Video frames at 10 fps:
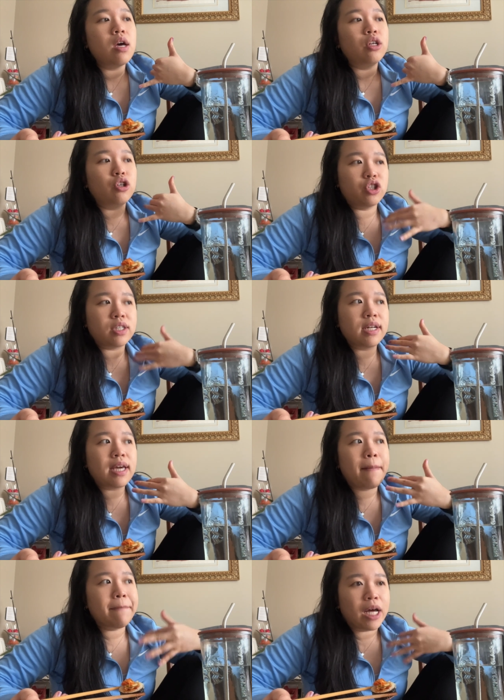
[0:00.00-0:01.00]
you're just gonna
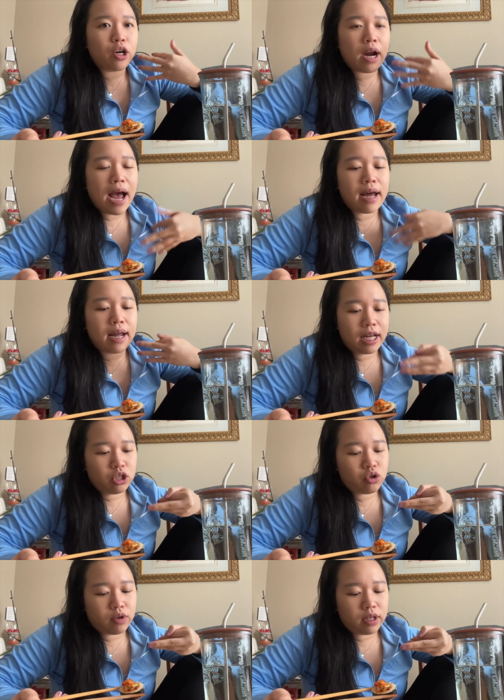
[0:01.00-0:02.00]
get better at
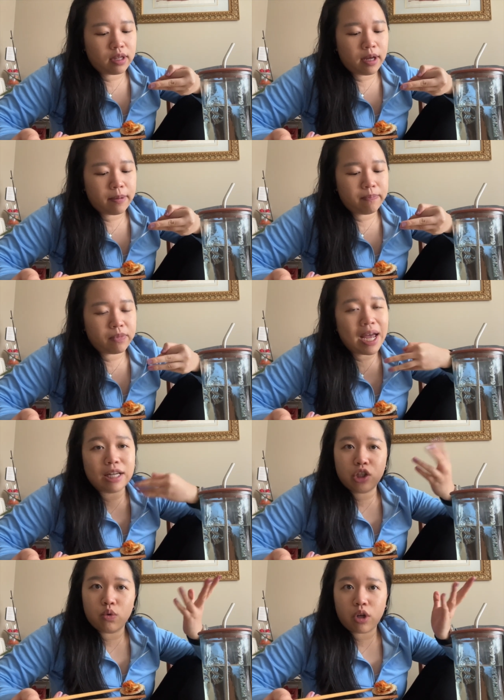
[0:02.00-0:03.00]
answering them
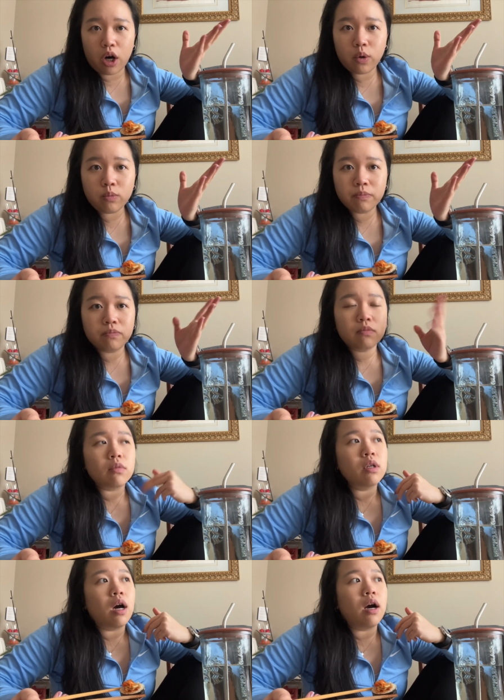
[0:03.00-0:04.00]
as you go.
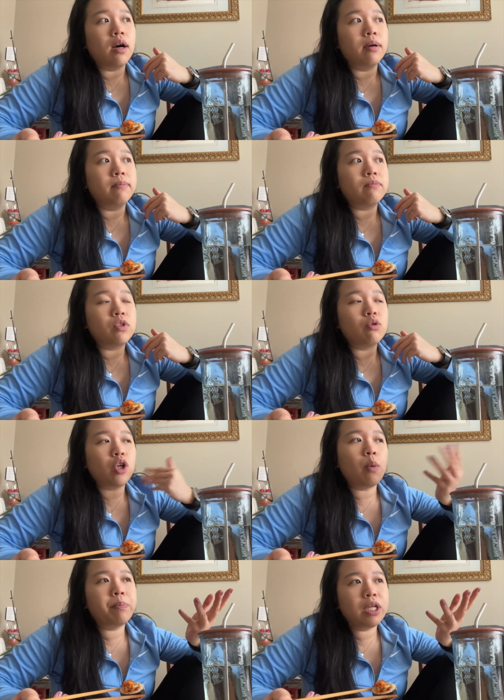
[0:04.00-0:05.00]
Um, so
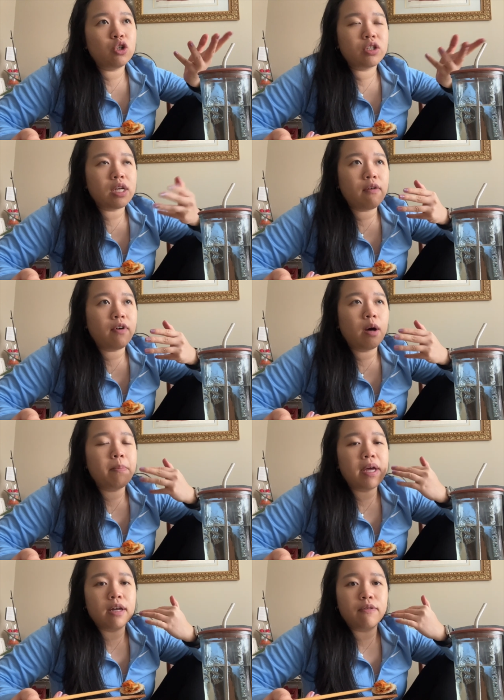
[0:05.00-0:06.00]
don't beat yourself
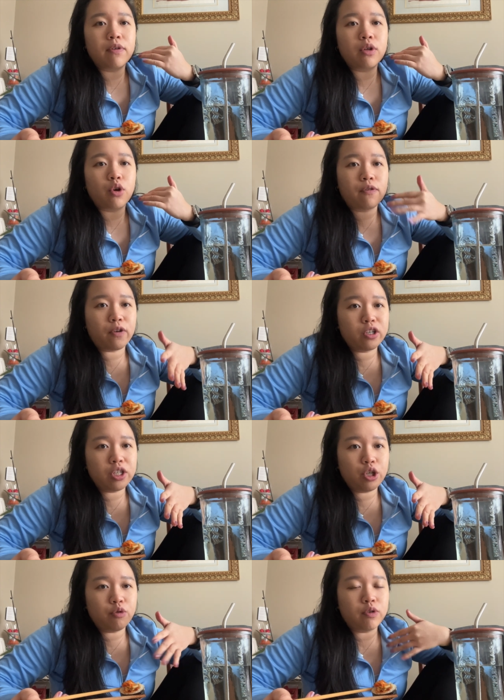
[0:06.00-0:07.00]
up if your first
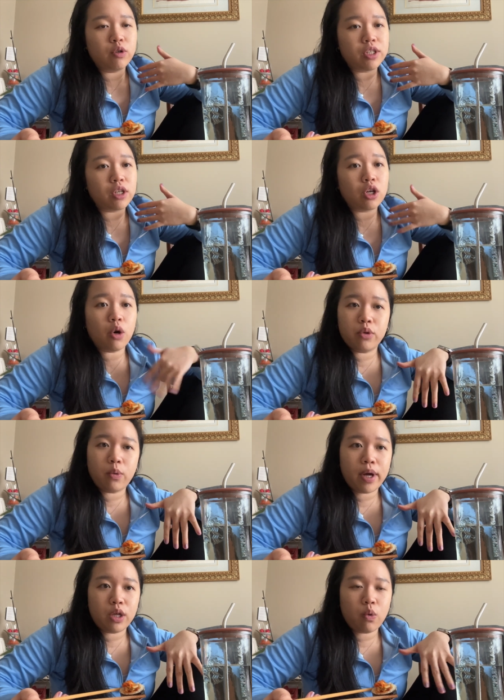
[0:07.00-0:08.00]
interview doesn't go the
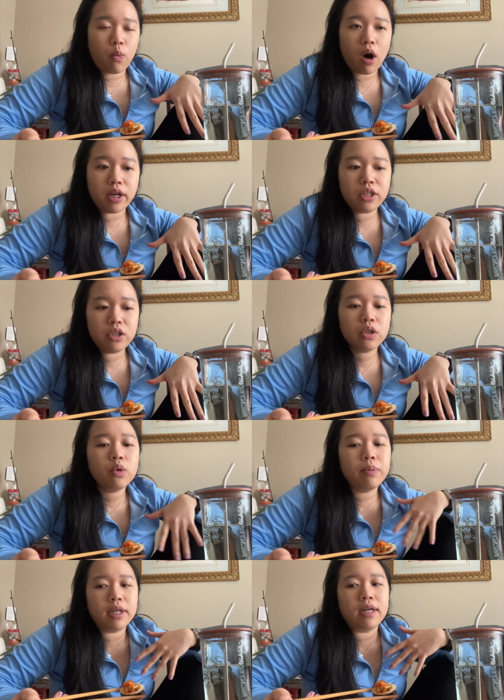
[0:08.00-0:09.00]
way you want it to
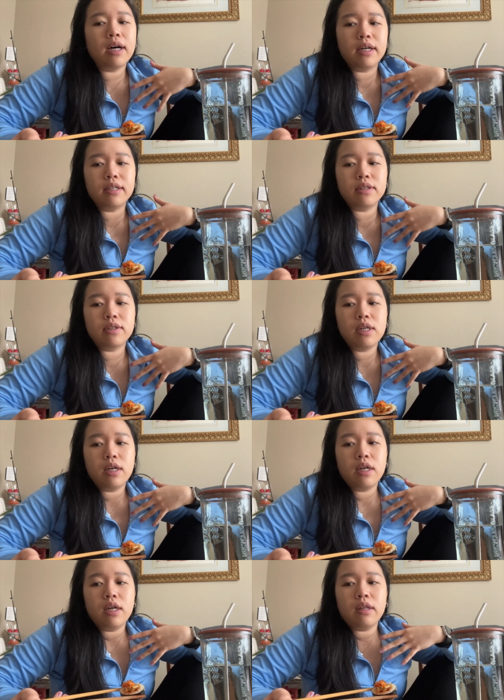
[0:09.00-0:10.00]
because
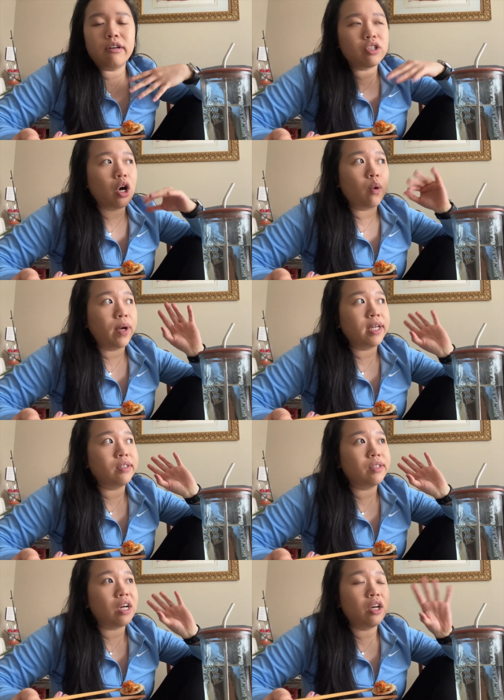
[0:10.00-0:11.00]
there's
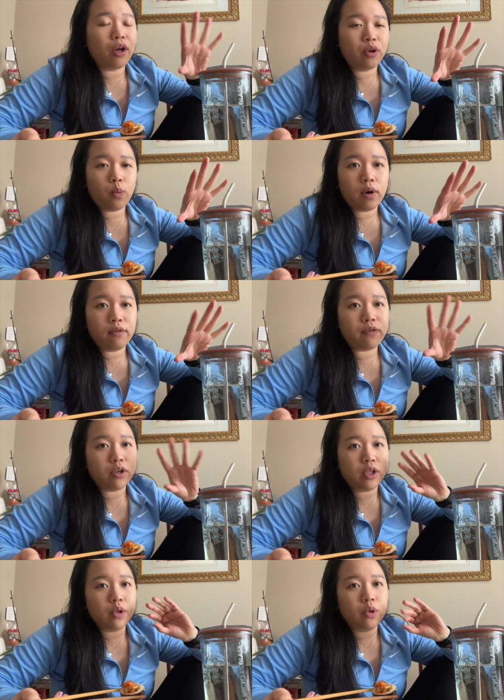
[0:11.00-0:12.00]
always another one for
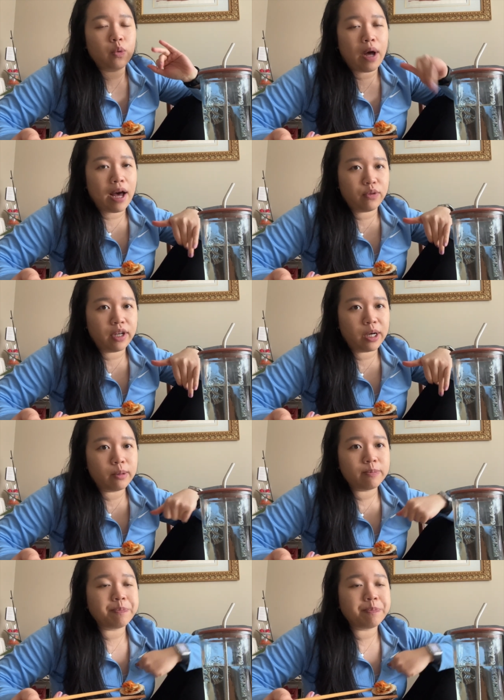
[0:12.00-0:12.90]
you out there.